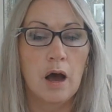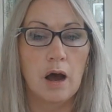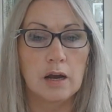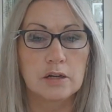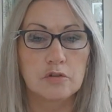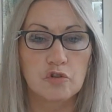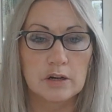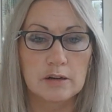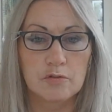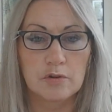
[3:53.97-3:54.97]
I do
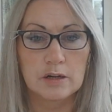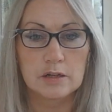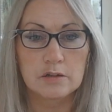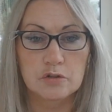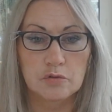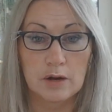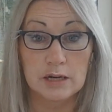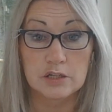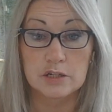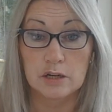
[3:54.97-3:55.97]
triglyceride to
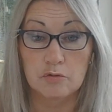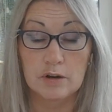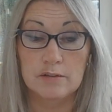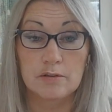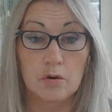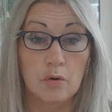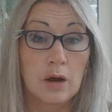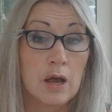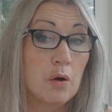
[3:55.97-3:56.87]
HDL ratio,